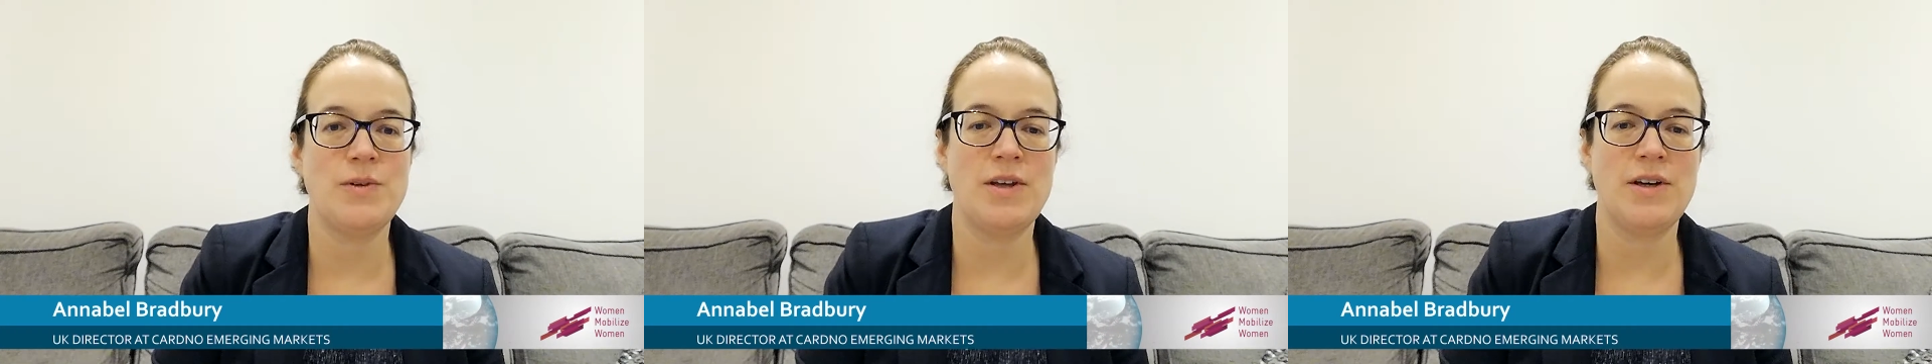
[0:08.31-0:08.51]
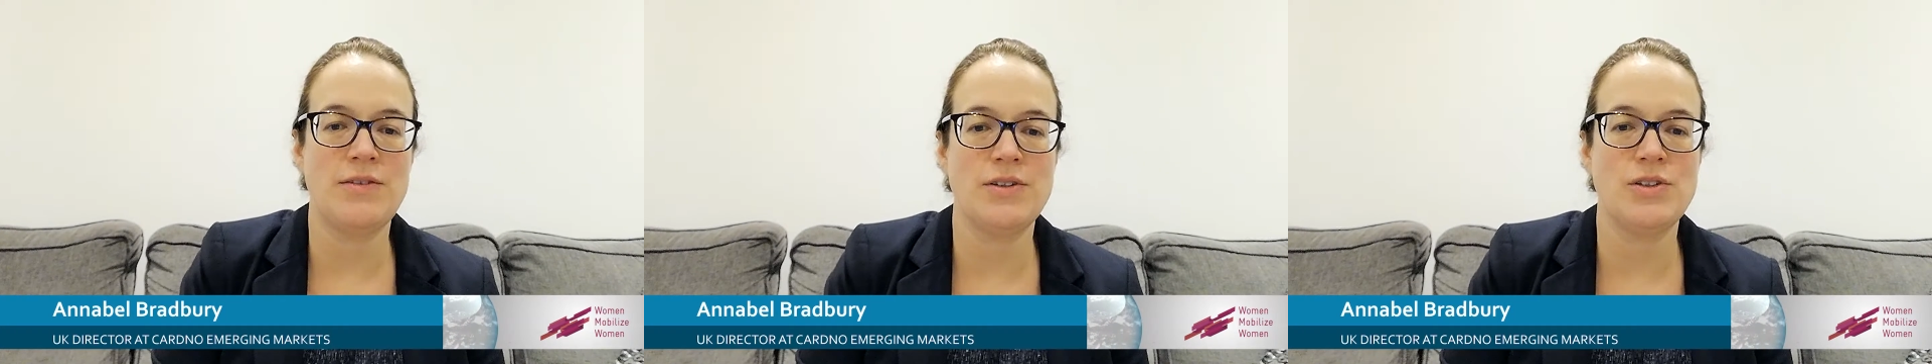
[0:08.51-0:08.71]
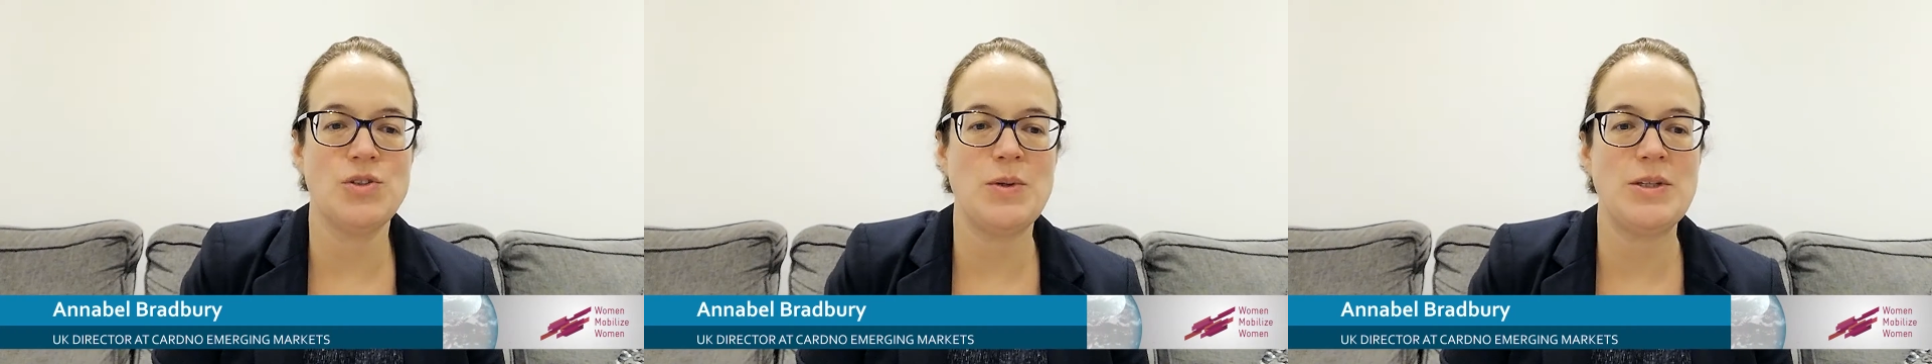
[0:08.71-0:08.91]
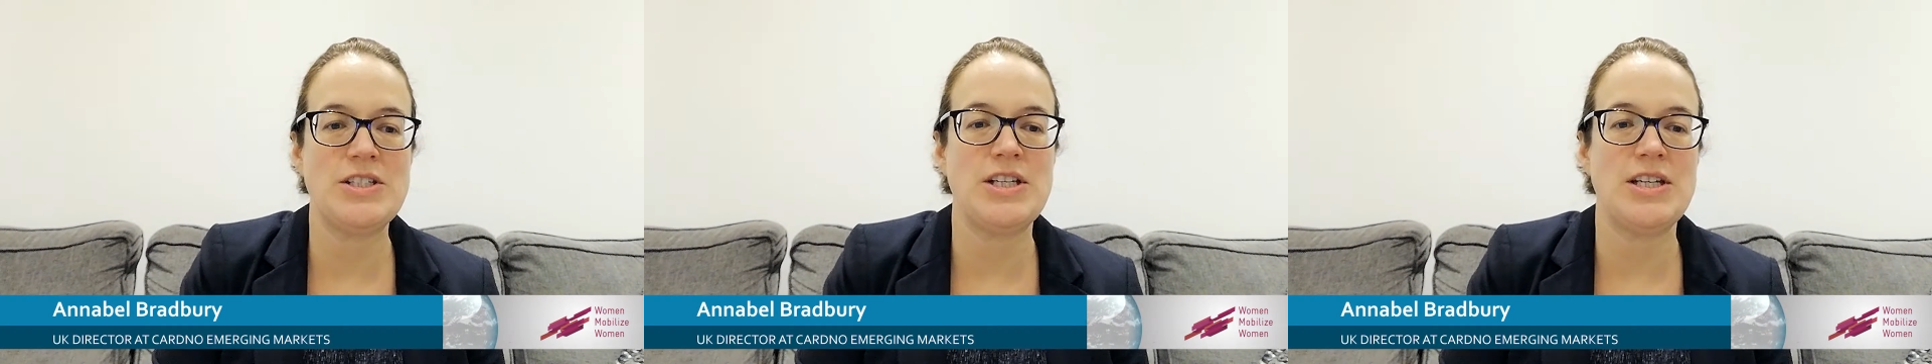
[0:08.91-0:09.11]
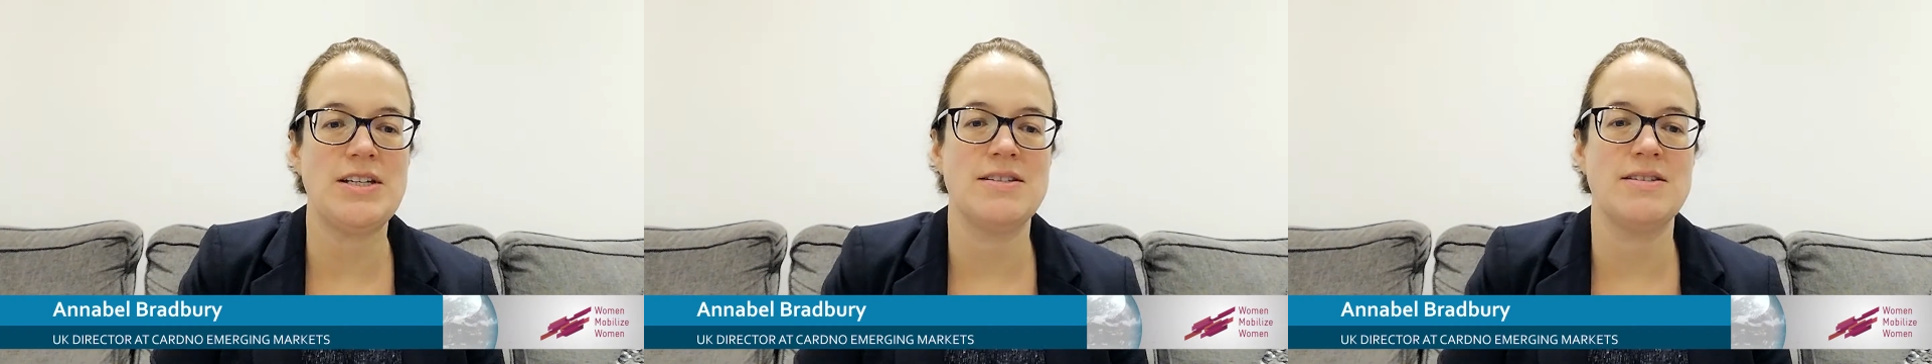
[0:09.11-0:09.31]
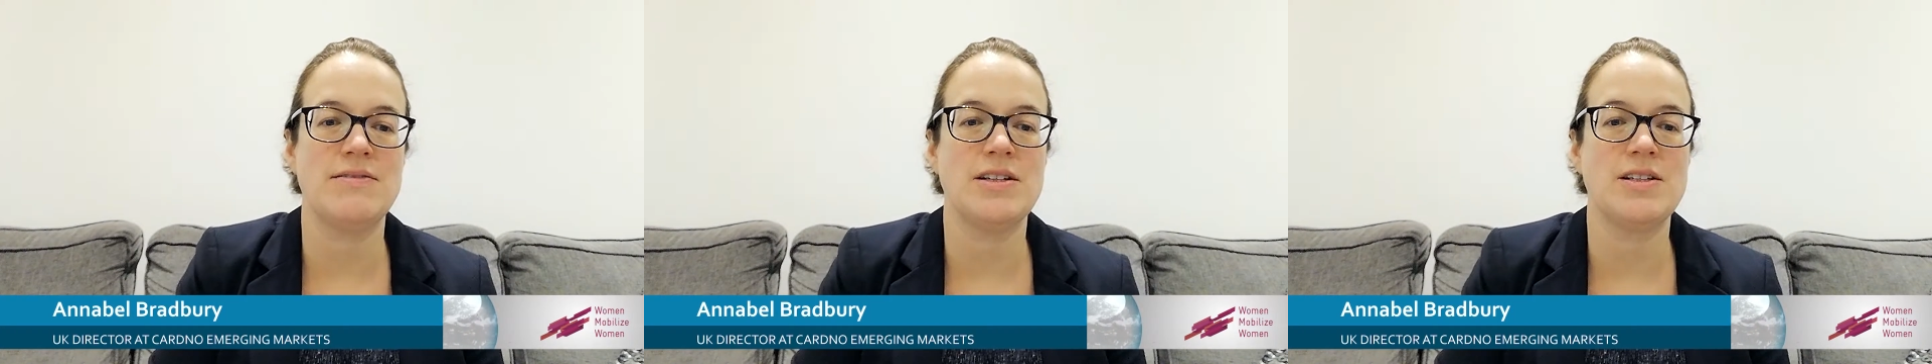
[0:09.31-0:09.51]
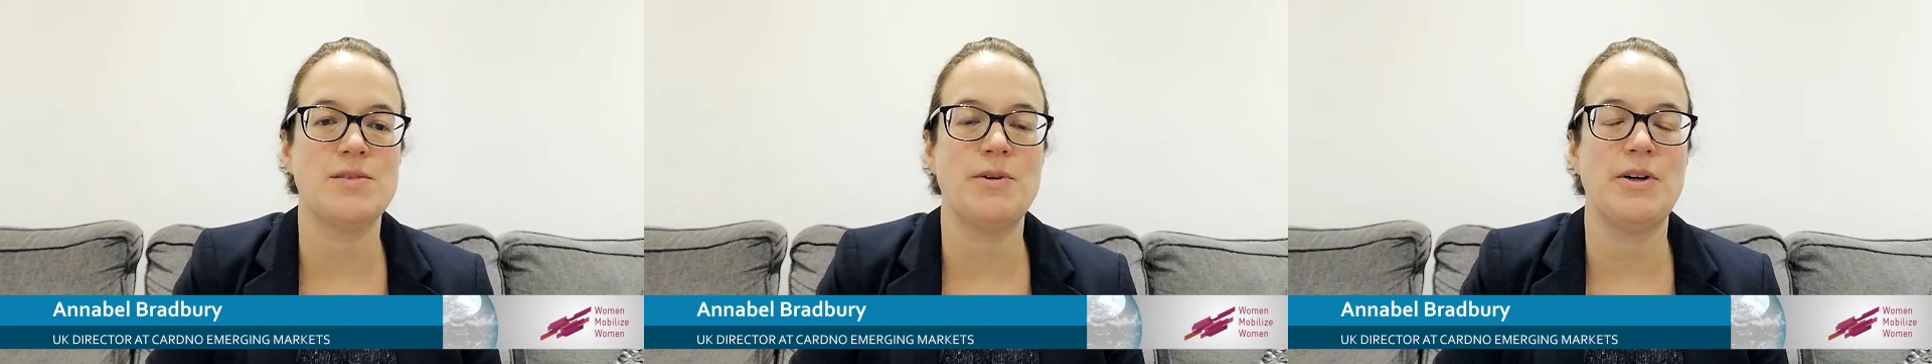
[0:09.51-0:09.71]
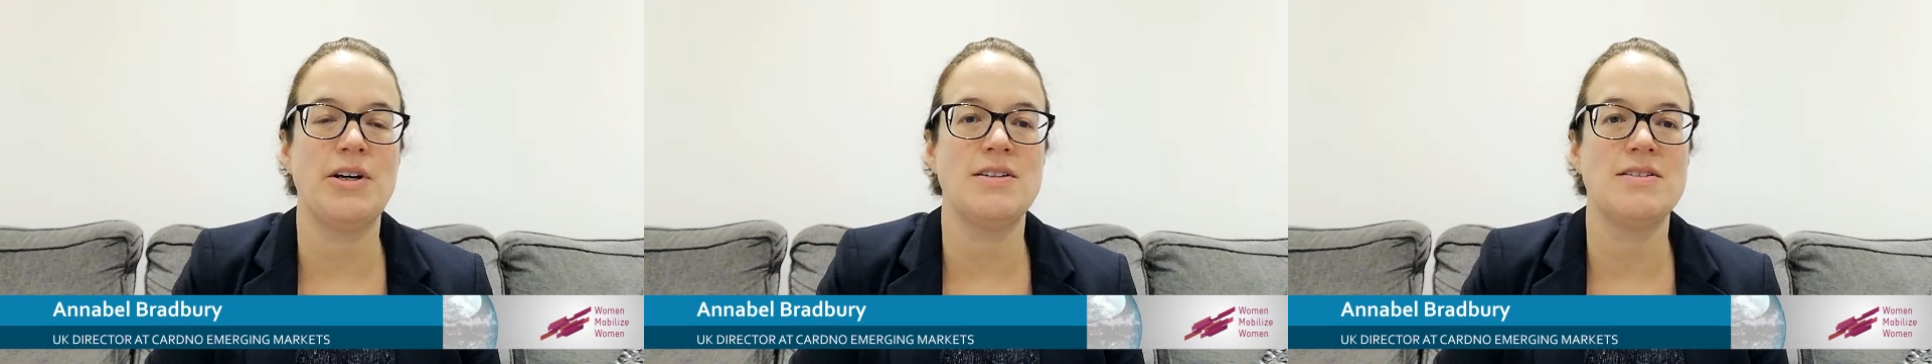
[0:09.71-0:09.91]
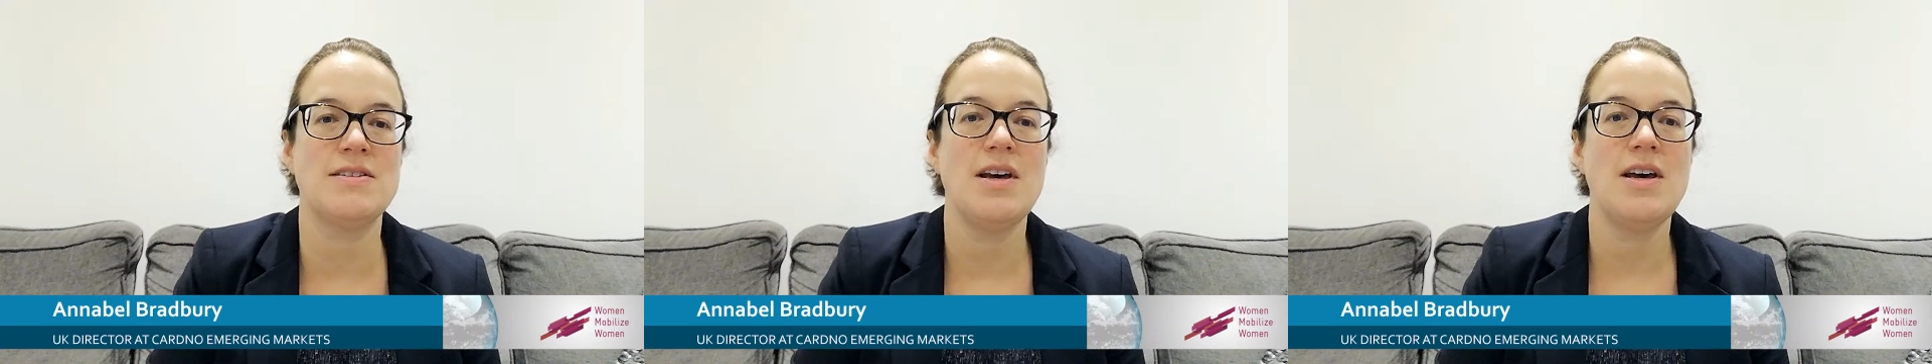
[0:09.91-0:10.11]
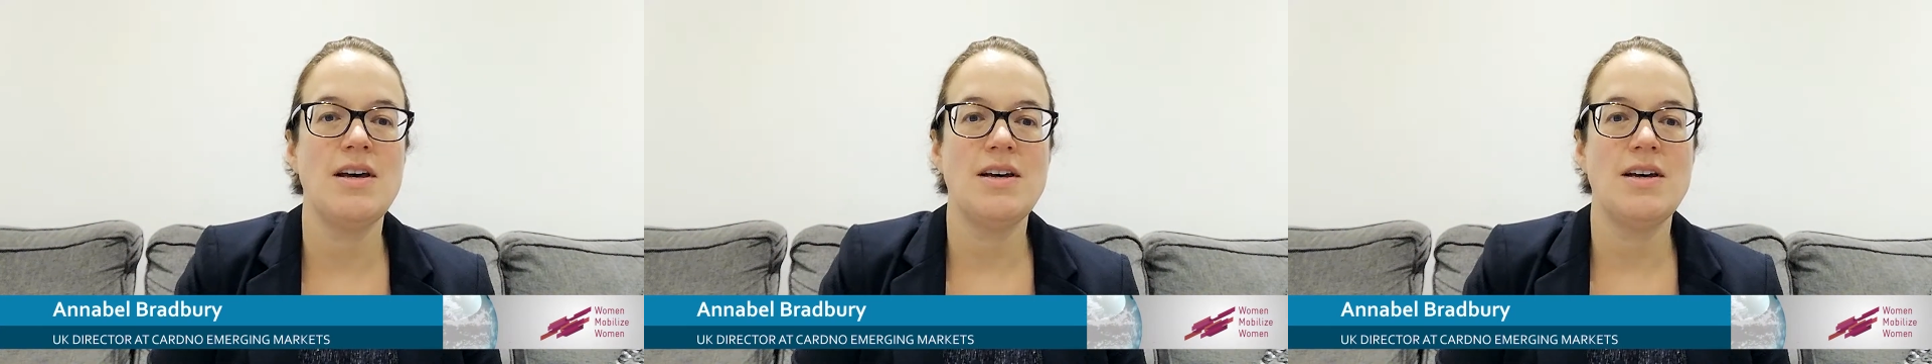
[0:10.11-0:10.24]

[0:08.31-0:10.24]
over 20 years of experience